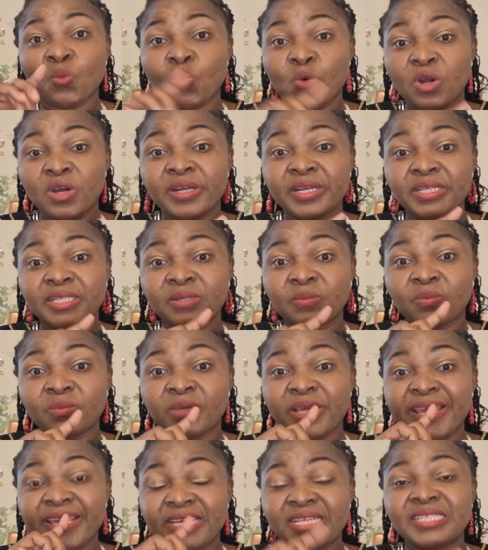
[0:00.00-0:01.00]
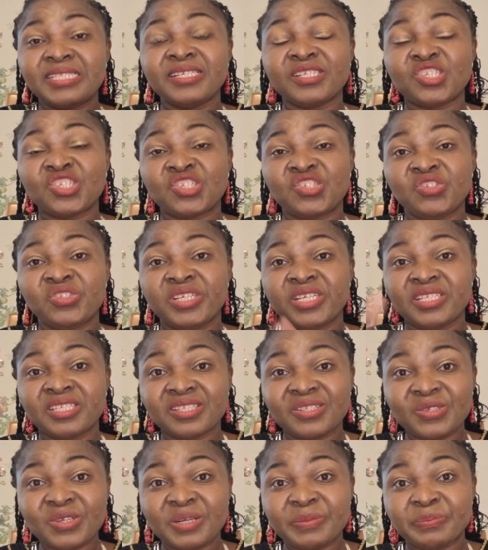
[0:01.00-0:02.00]
One is a
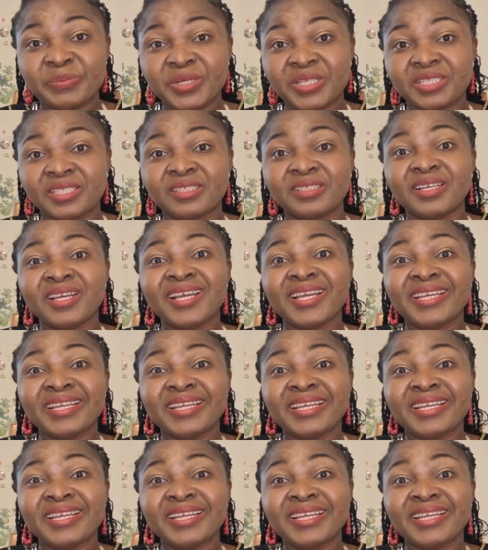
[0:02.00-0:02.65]
student, the other person,